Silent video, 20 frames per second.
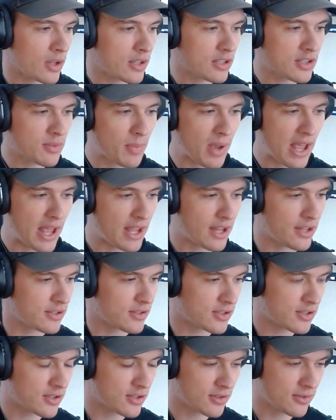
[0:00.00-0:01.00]

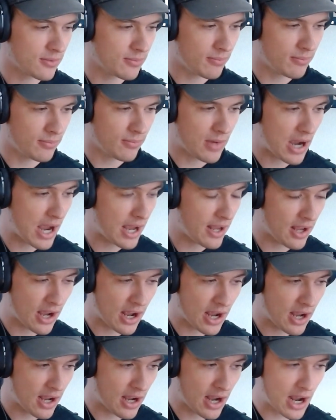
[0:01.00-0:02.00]
spends, I
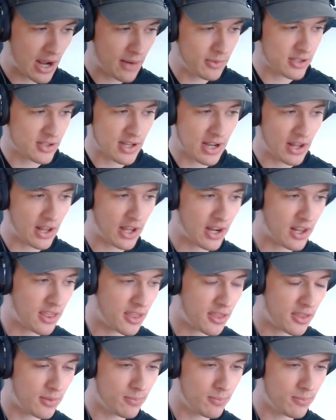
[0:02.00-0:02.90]
would say like